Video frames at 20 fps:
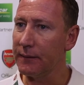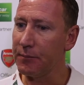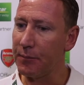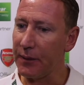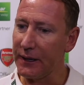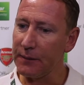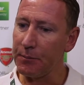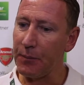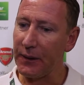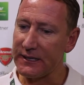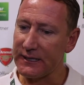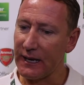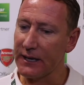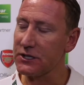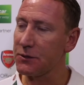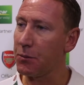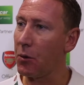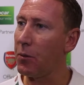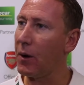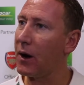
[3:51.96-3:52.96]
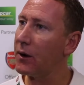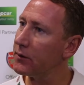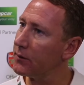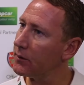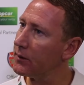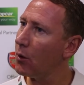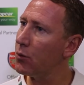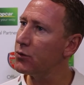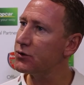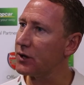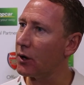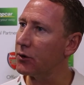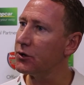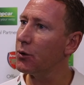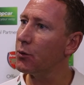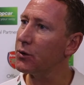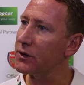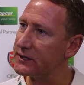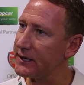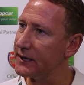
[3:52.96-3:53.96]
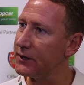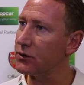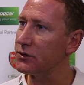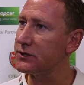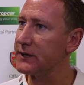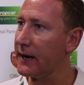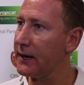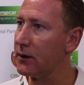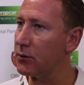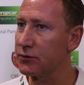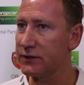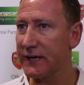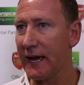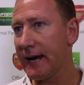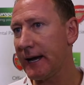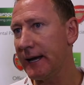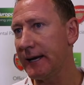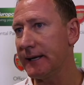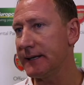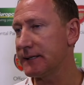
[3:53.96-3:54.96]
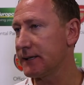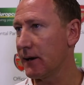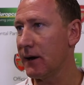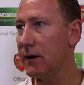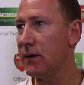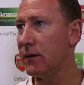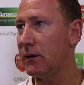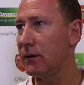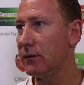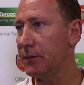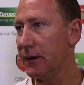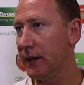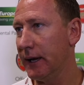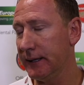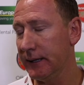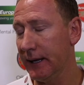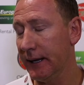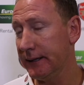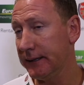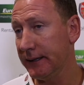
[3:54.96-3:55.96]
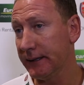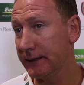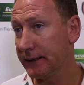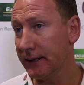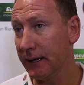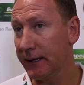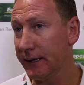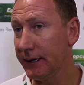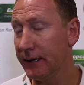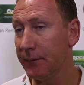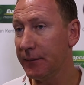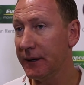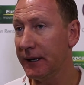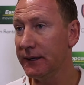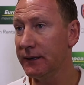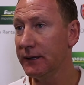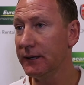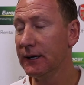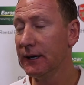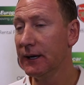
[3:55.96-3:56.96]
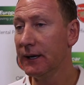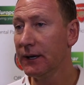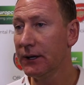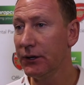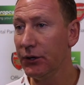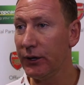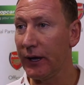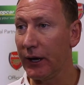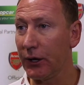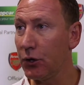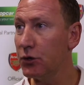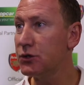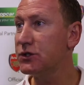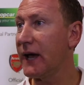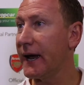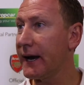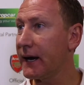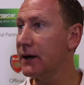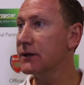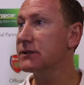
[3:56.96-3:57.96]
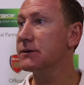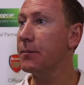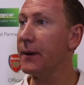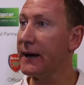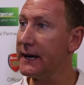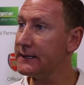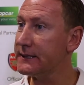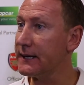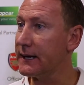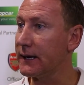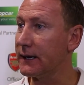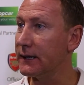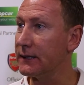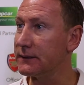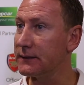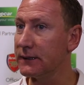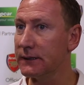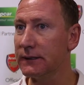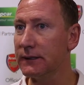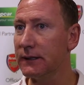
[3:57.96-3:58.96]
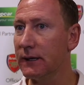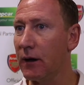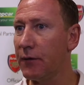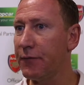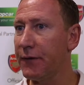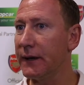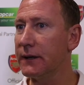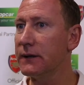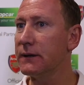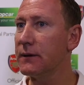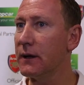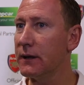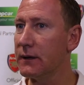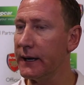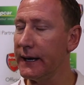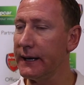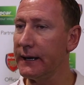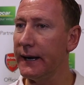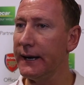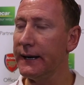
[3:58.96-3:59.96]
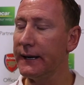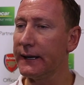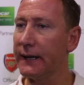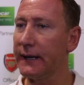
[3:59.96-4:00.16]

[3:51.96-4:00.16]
be sensible, but also you want to see good tackle. Tackling is an art at the end of the day. I mean, you get good tacklers and bad tacklers, and I think in